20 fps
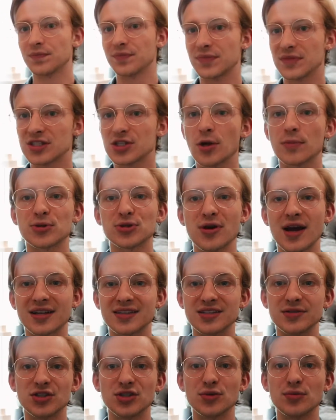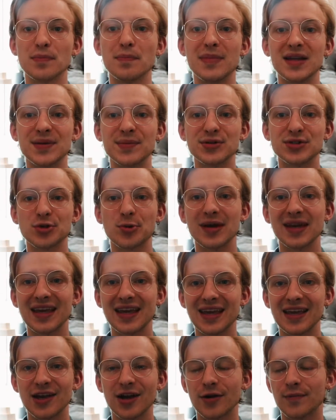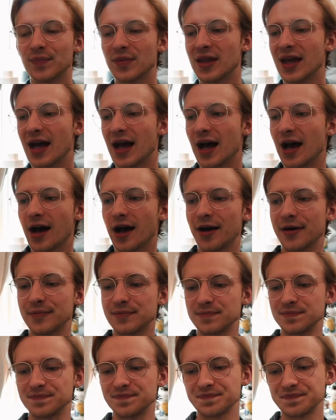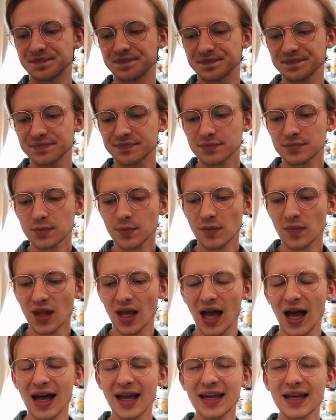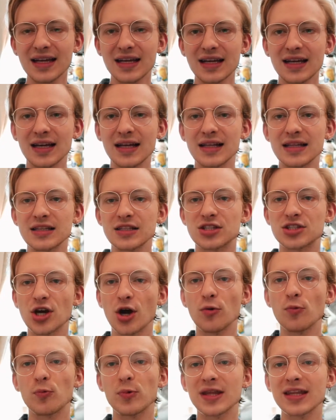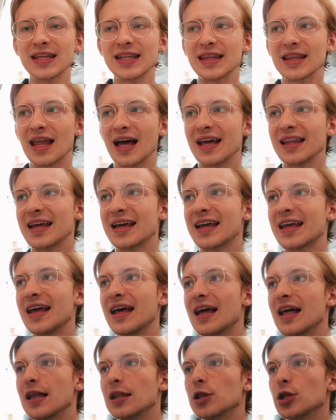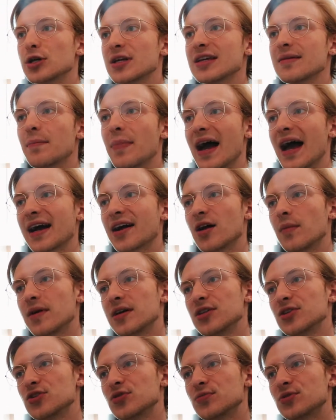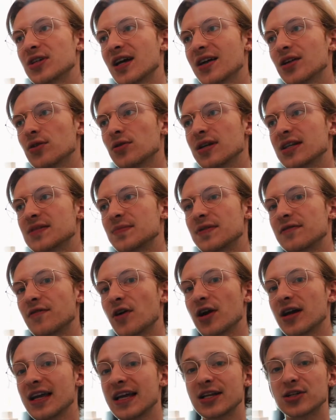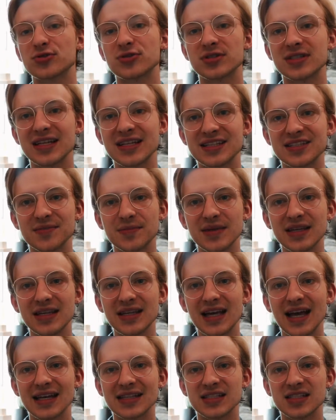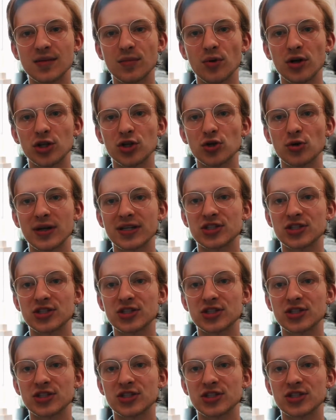So I'm trying to do minimal squeaking here. I don't really like looking back on my YouTube channel has been very interesting to me as someone who has